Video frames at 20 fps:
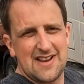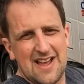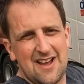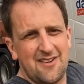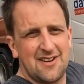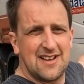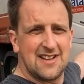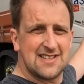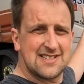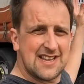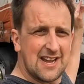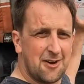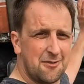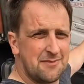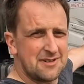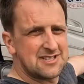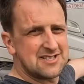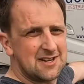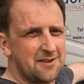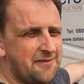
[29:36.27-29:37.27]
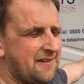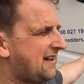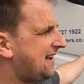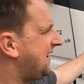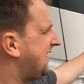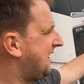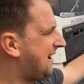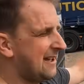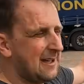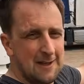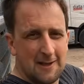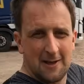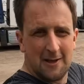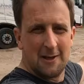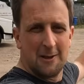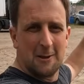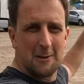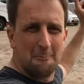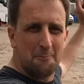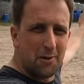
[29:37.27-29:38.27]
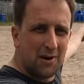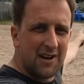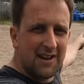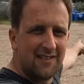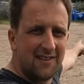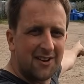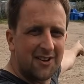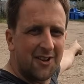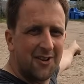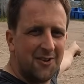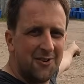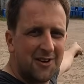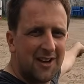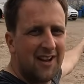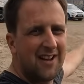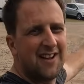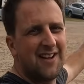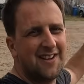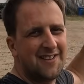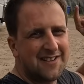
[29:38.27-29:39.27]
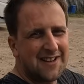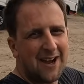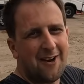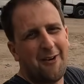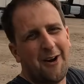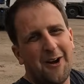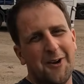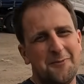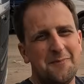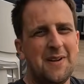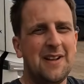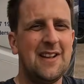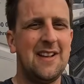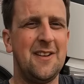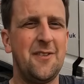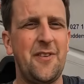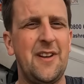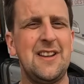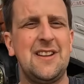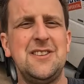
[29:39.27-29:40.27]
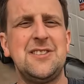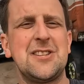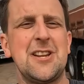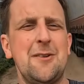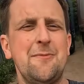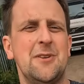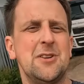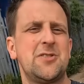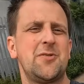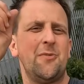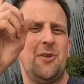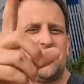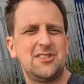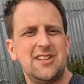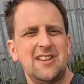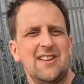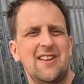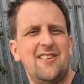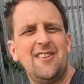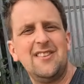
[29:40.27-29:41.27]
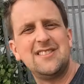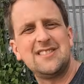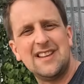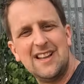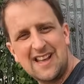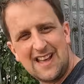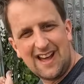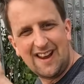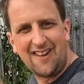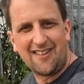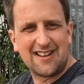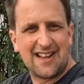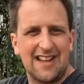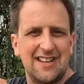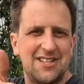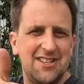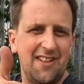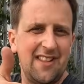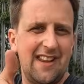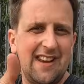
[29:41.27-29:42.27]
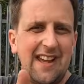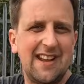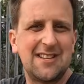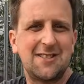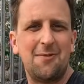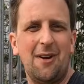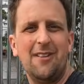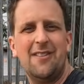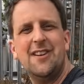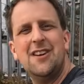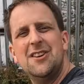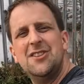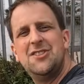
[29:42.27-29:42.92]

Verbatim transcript: do now is get all my stuff out of there, put it in the Cougar and go home. Thank you so much for watching guys and I'll catch you on the next one.